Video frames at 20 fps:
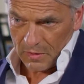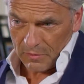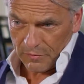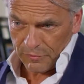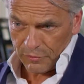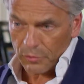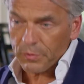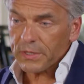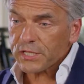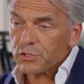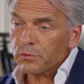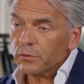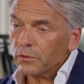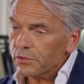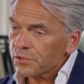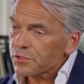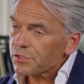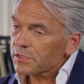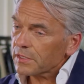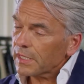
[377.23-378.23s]
for
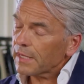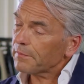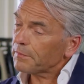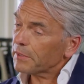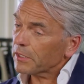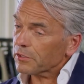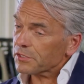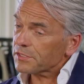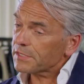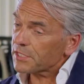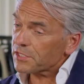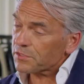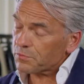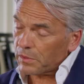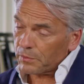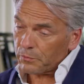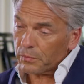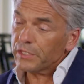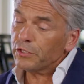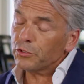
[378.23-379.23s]
rituals, because this
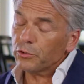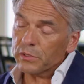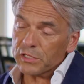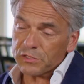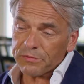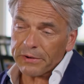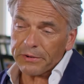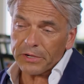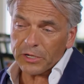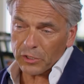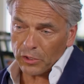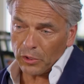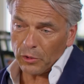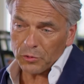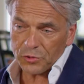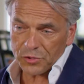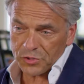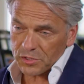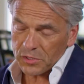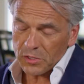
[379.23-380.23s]
what we do is very
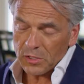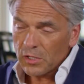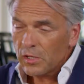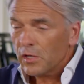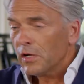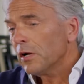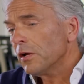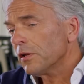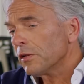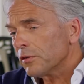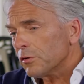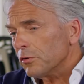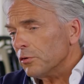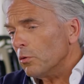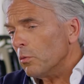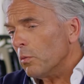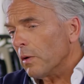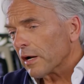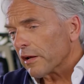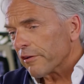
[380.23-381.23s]
close to
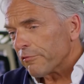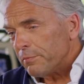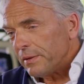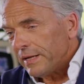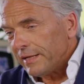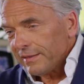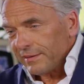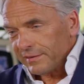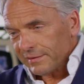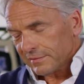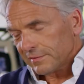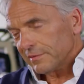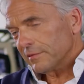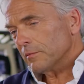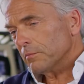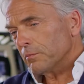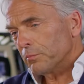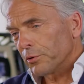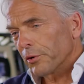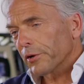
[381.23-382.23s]
what I've been
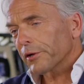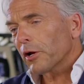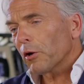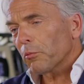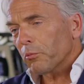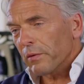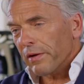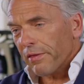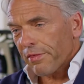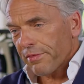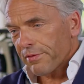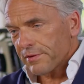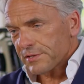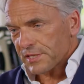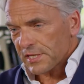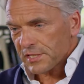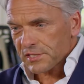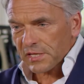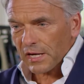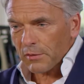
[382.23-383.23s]
brought up with
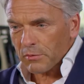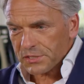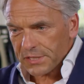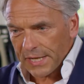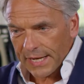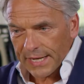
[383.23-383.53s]
since I was